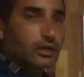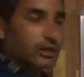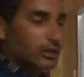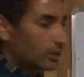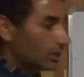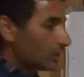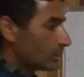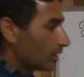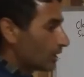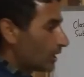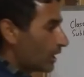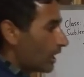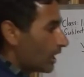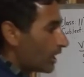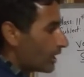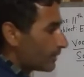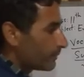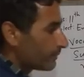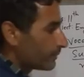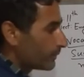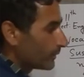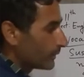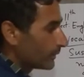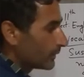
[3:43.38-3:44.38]
a
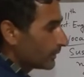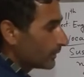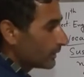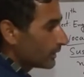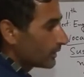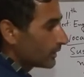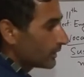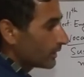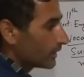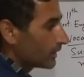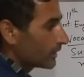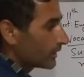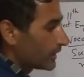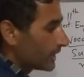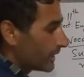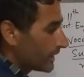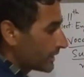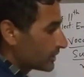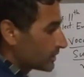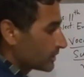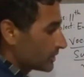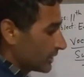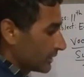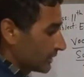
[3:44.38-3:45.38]
harmful
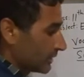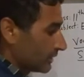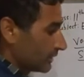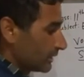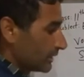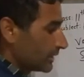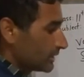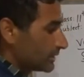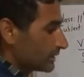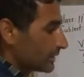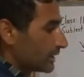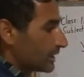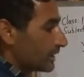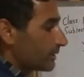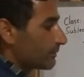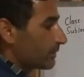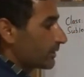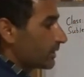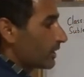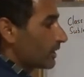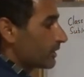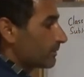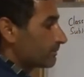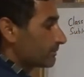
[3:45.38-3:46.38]
reduction in the number
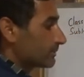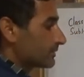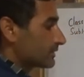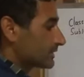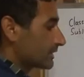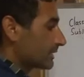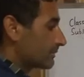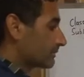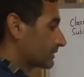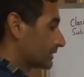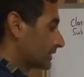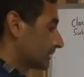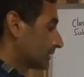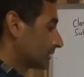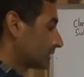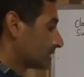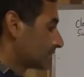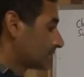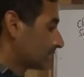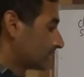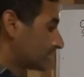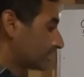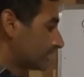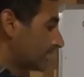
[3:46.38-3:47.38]
of something
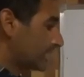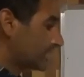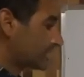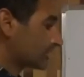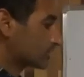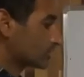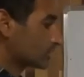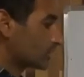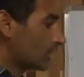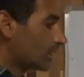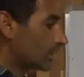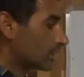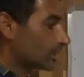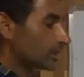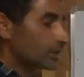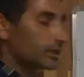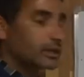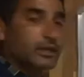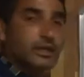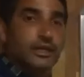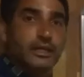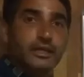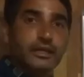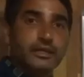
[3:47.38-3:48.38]
that is called
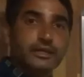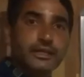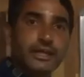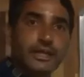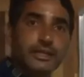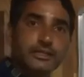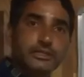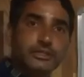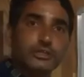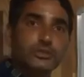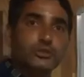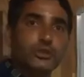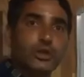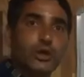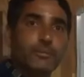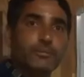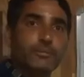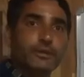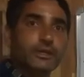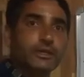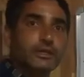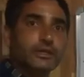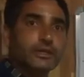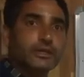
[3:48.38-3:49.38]

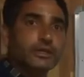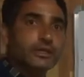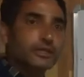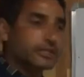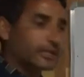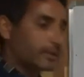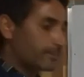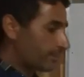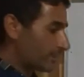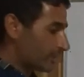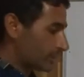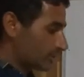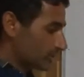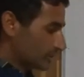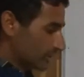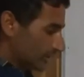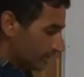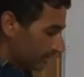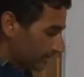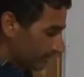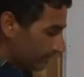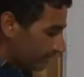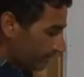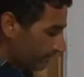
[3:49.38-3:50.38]
catastrophic depletion.
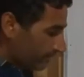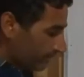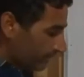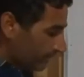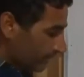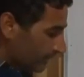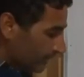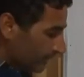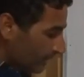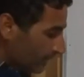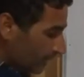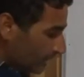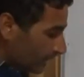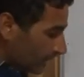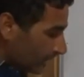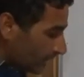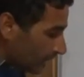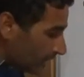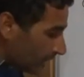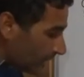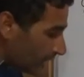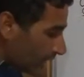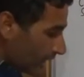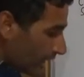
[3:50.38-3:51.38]

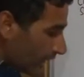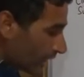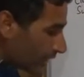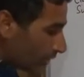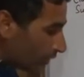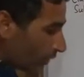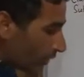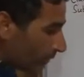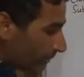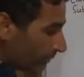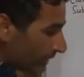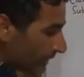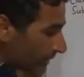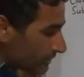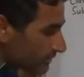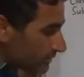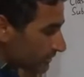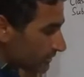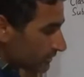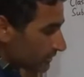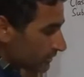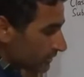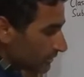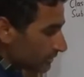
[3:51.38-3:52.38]
Ignominious
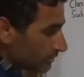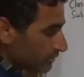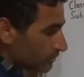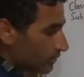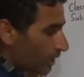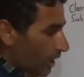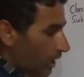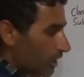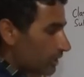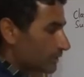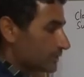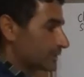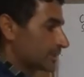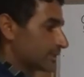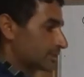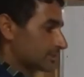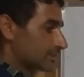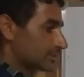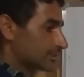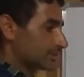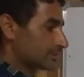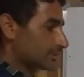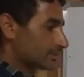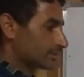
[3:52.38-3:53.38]

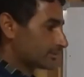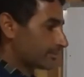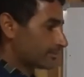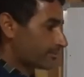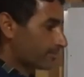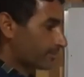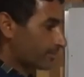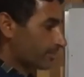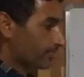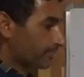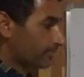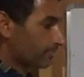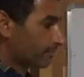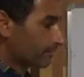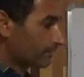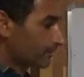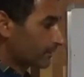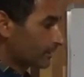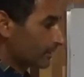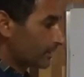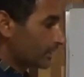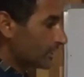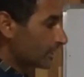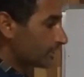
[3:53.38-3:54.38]
darkness.
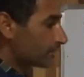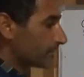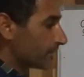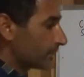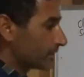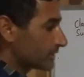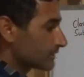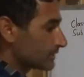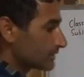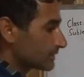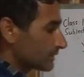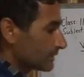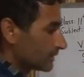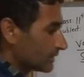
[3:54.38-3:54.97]
It means